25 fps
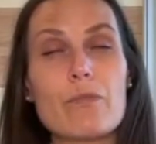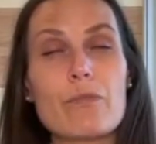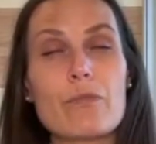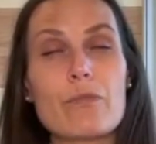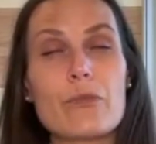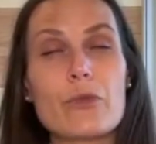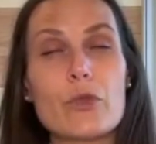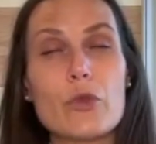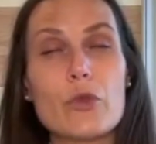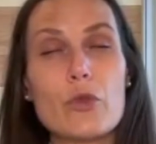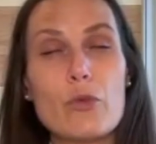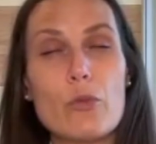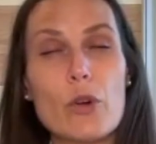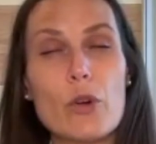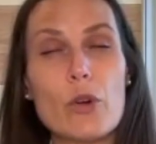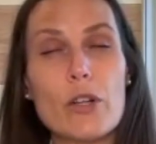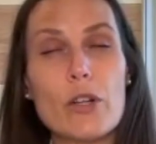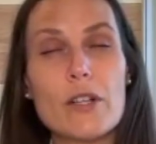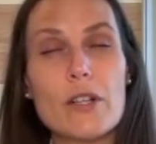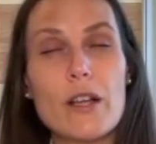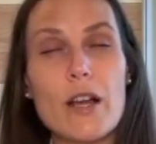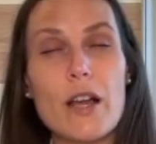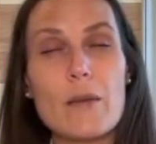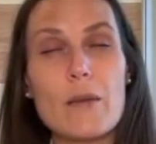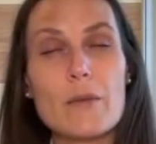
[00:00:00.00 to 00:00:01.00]
two more
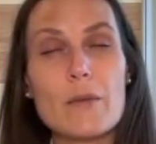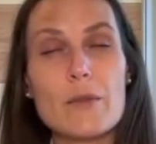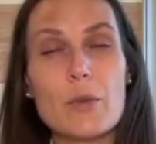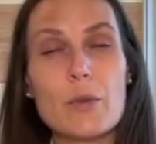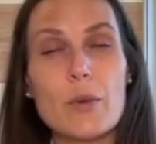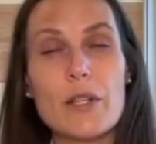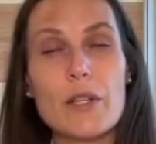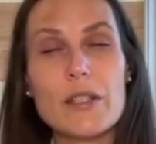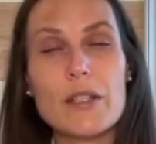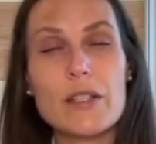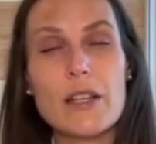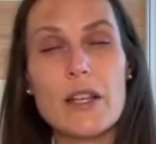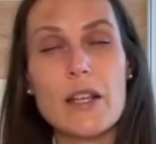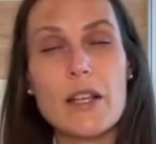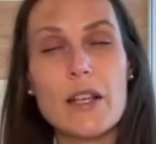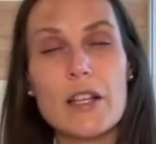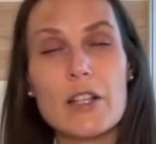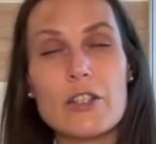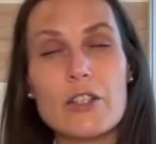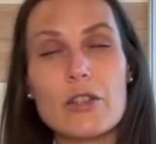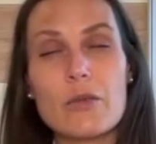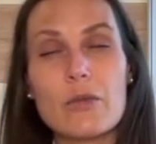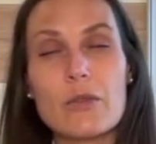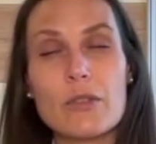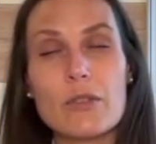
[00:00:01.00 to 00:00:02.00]
times when this
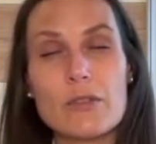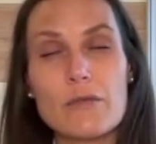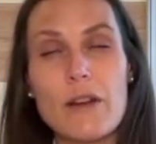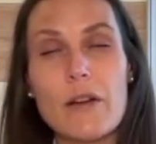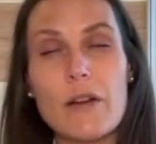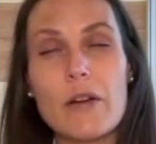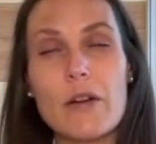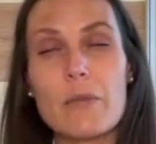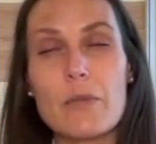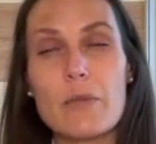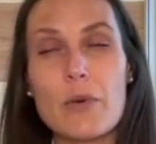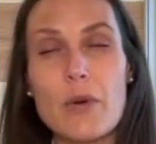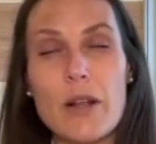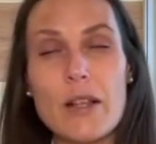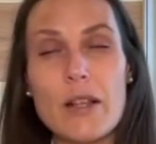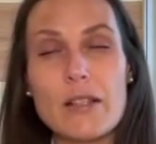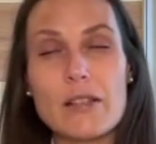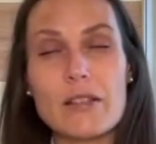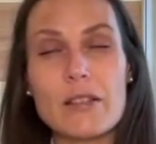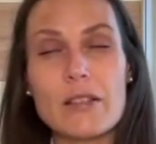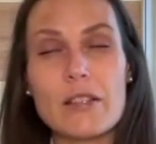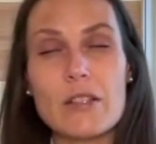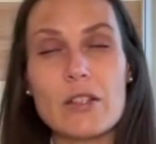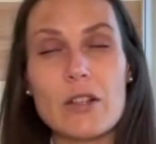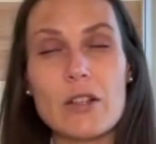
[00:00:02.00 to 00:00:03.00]
energy was very
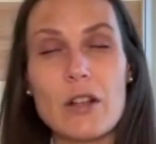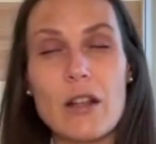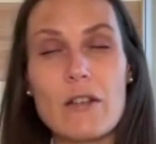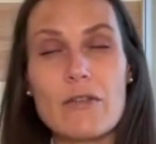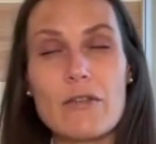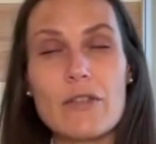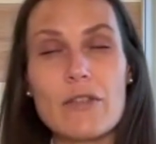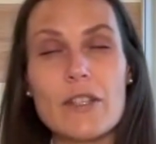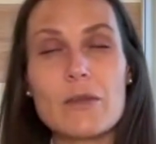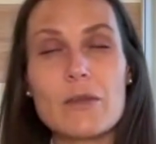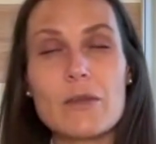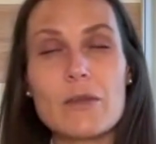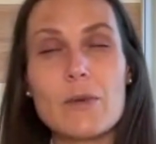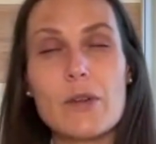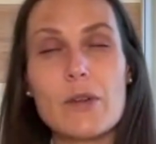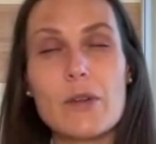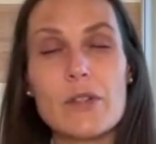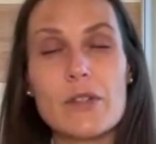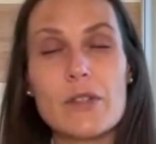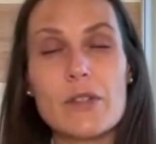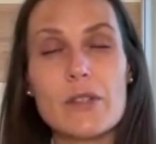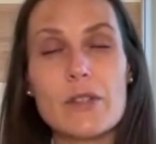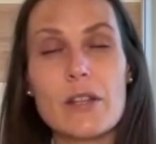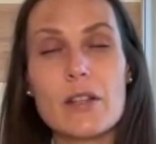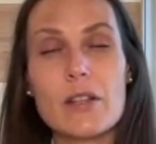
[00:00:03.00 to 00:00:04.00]
present in your life
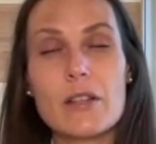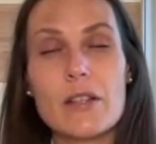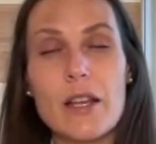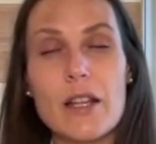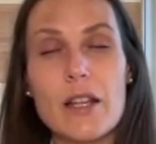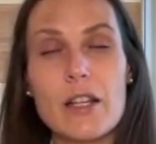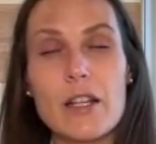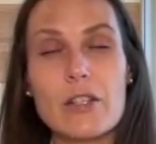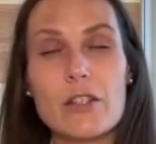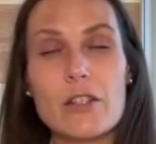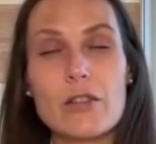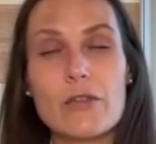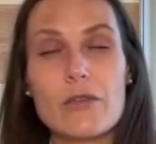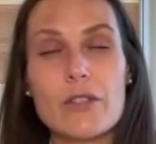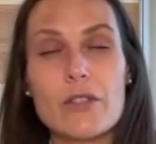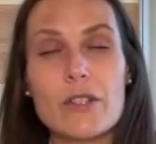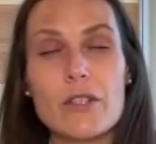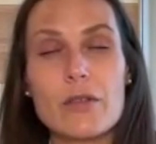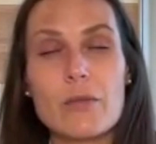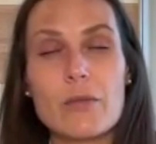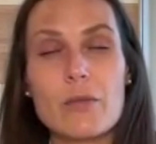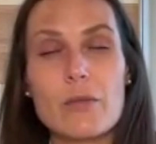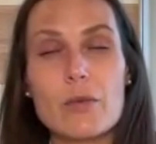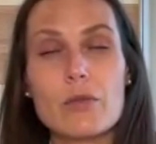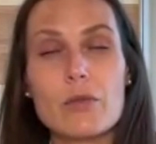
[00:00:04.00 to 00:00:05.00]
experience, the energy of
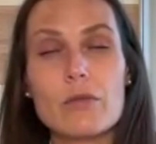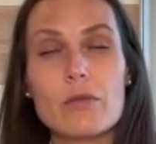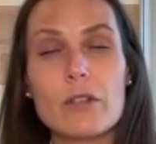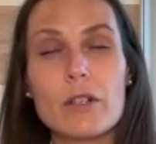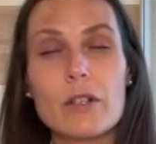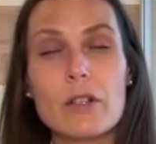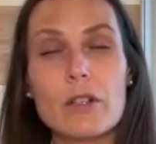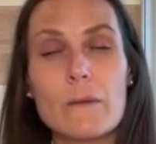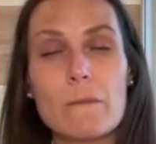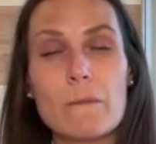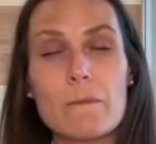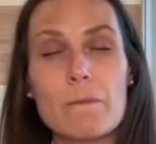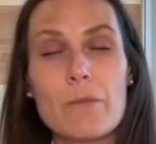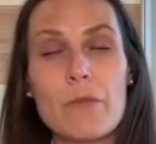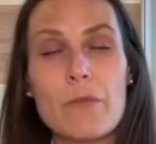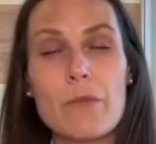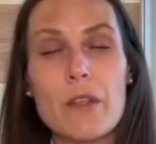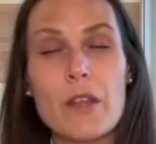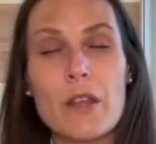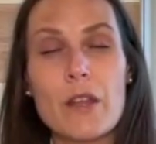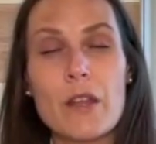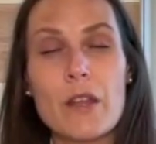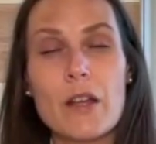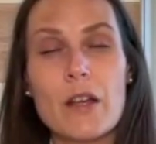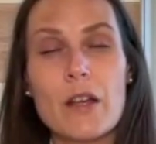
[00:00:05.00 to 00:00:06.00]
disapproval.
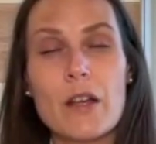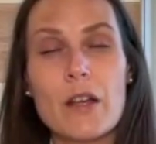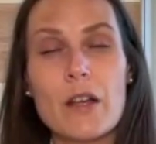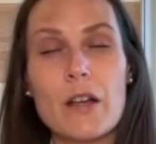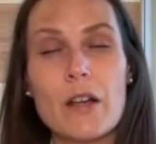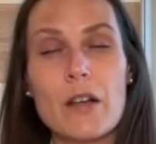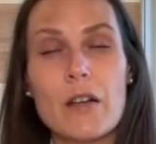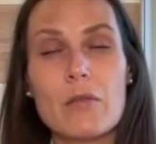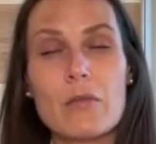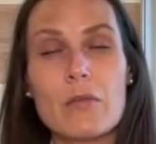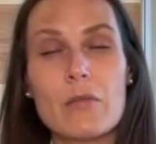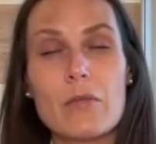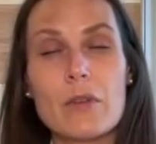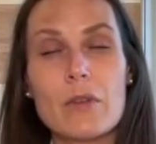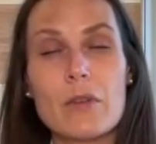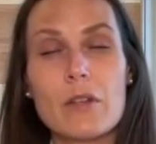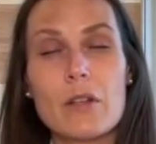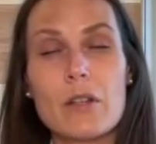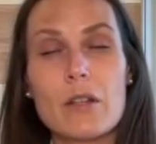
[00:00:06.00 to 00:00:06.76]
Um,